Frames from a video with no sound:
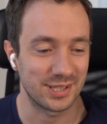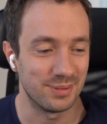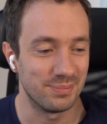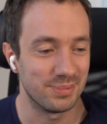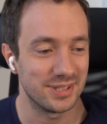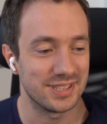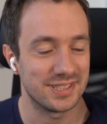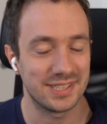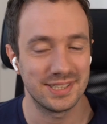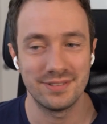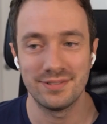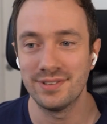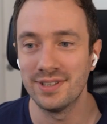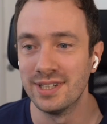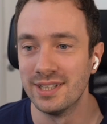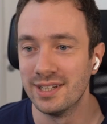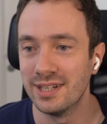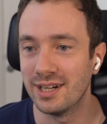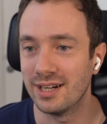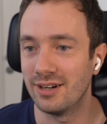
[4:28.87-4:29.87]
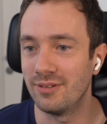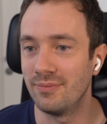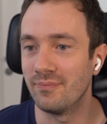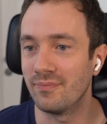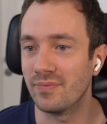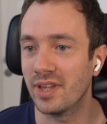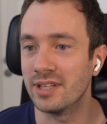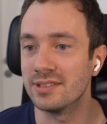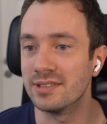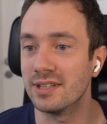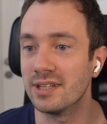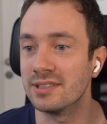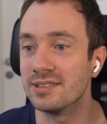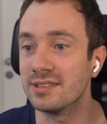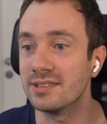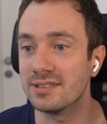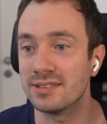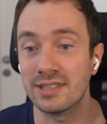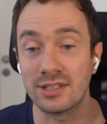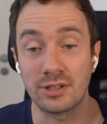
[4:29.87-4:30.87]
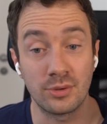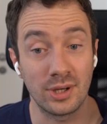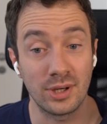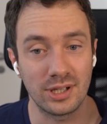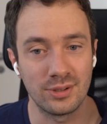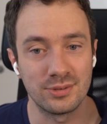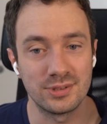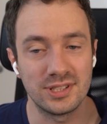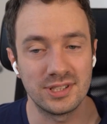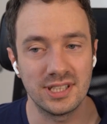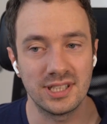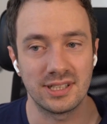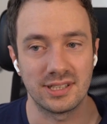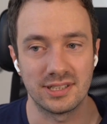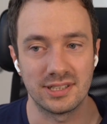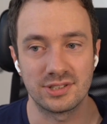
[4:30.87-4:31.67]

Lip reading: competitive. And they're quite low DR.